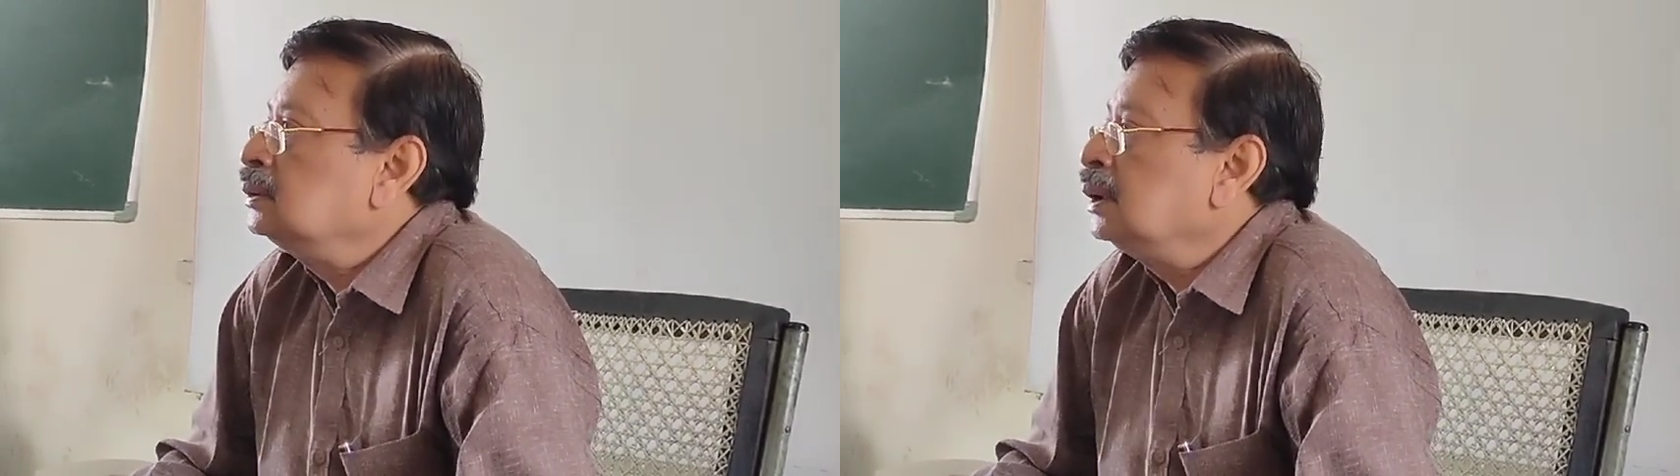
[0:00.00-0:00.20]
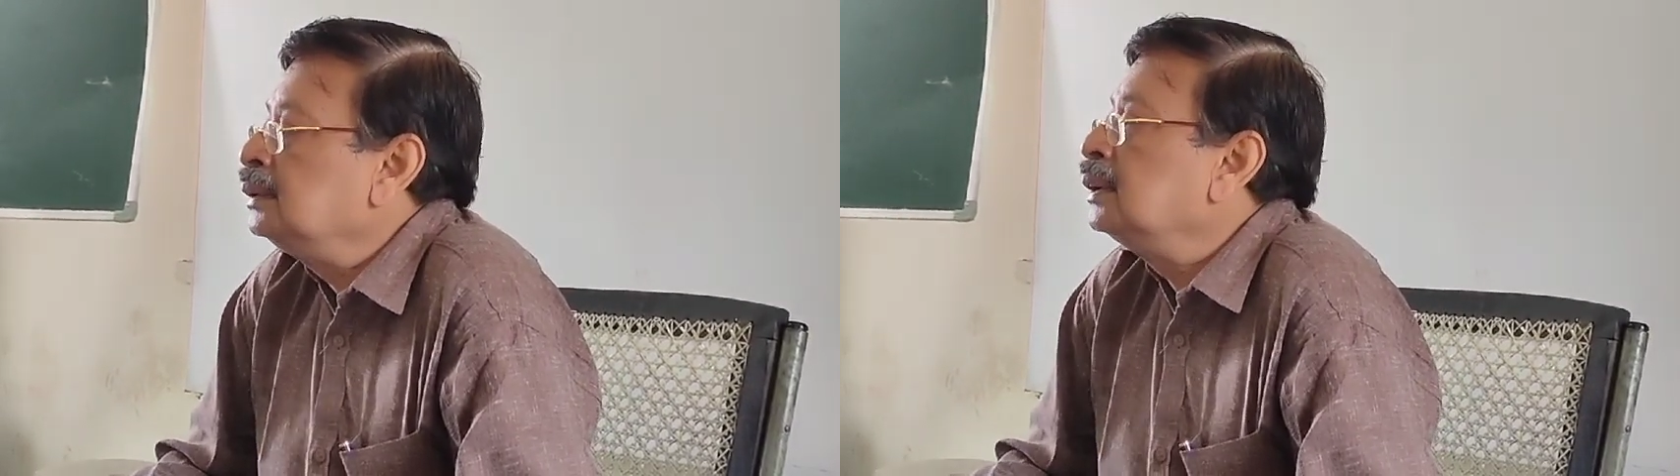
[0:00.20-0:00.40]

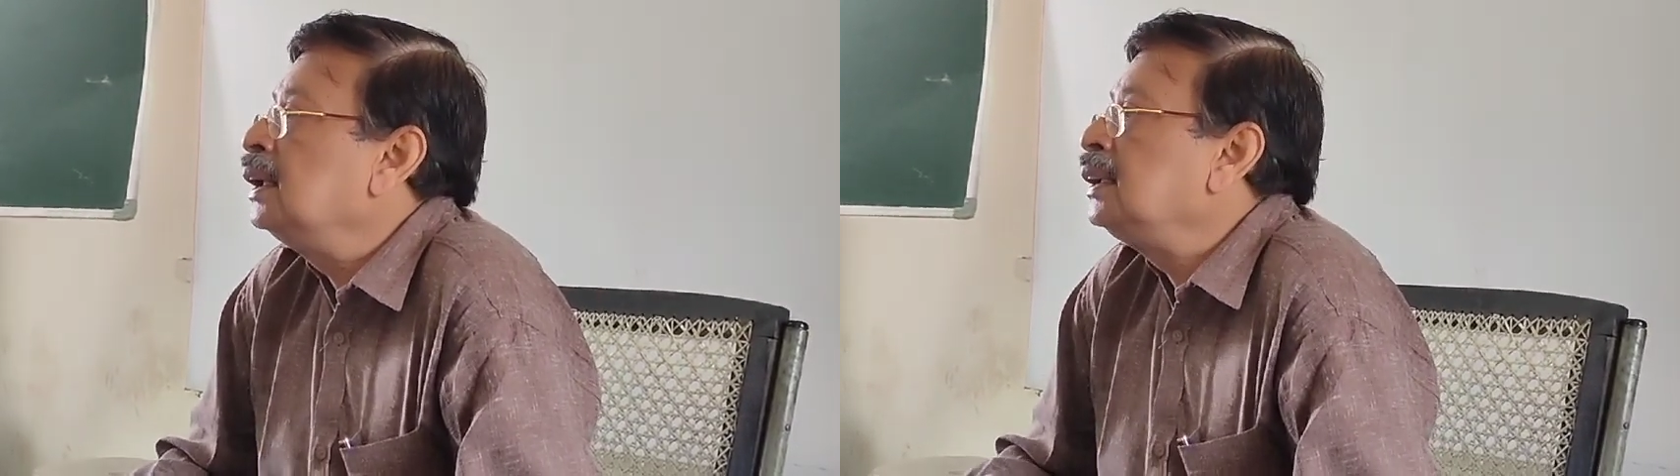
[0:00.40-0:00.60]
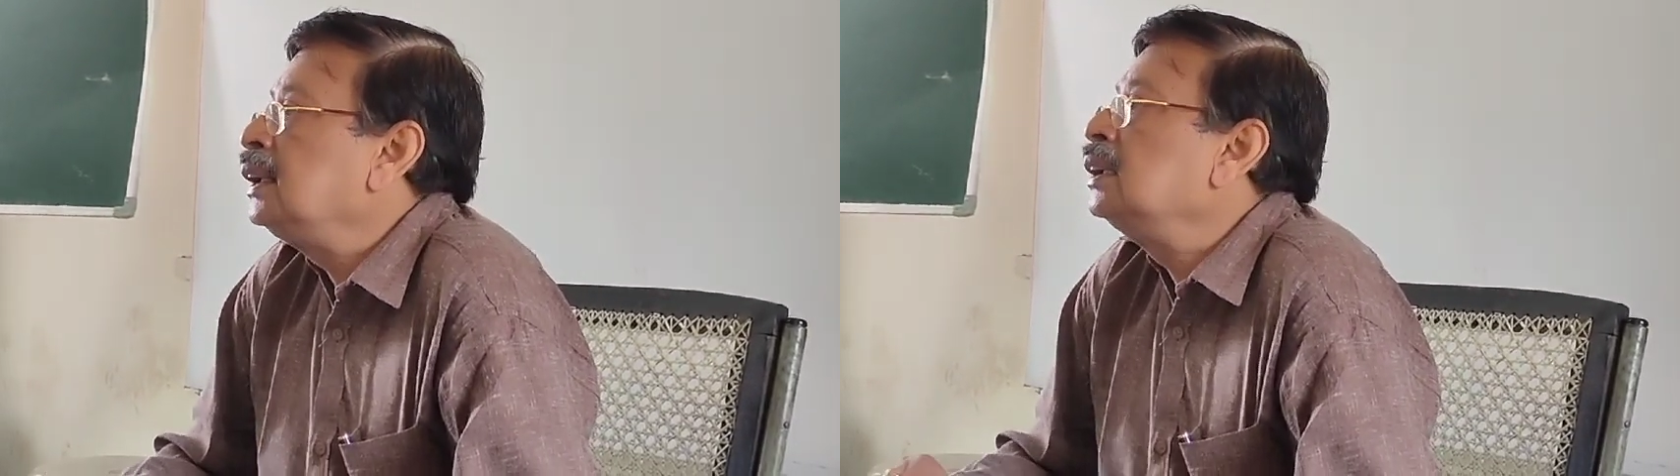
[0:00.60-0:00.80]

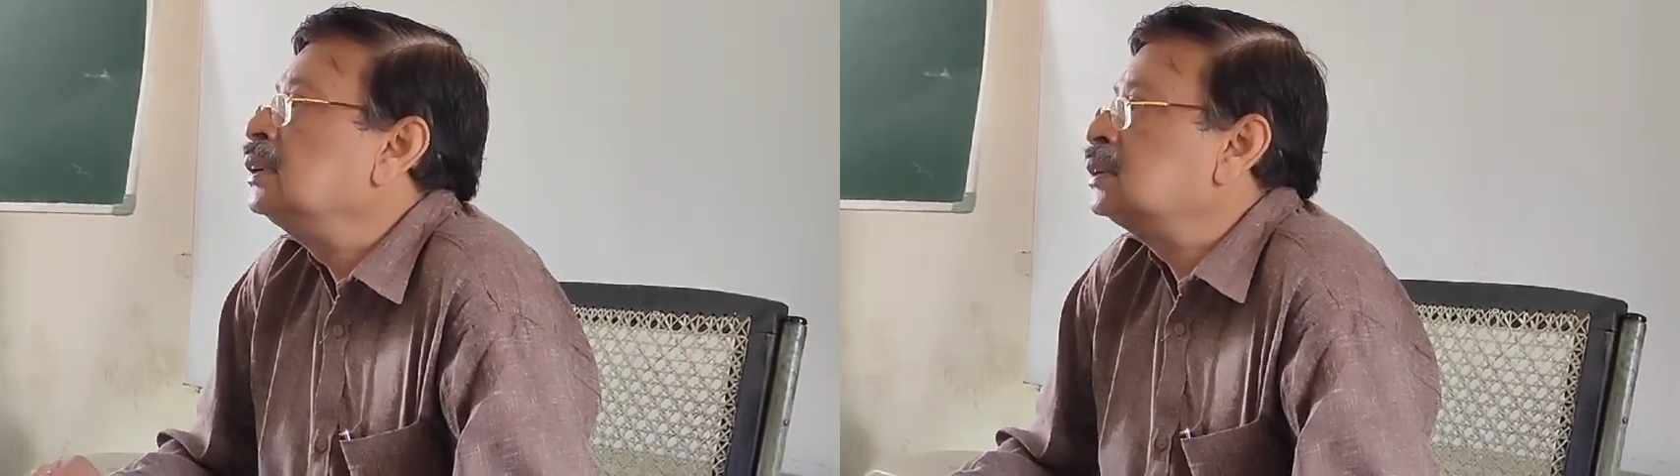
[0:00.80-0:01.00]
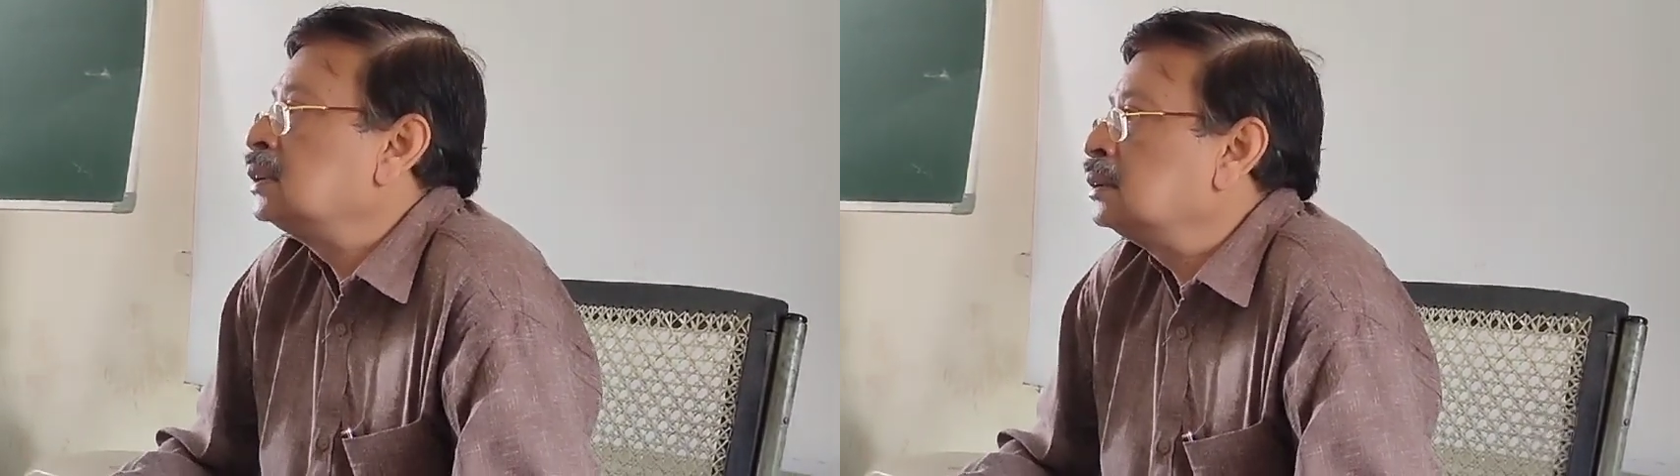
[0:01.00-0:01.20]
Neutrality
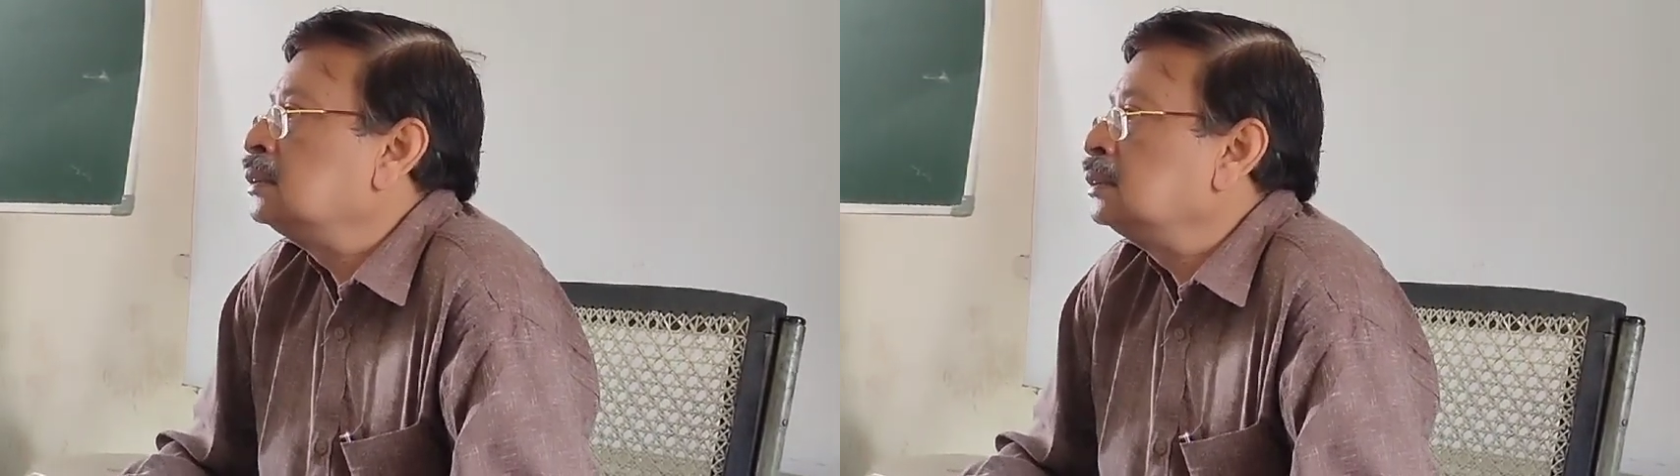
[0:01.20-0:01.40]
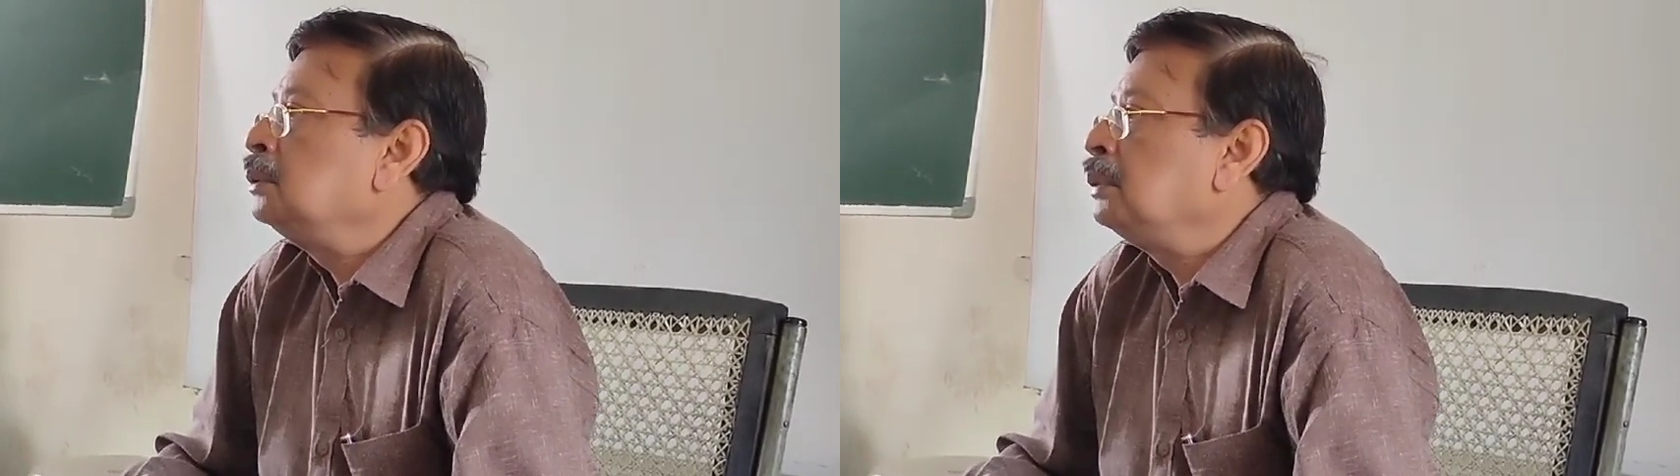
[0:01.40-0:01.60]
is to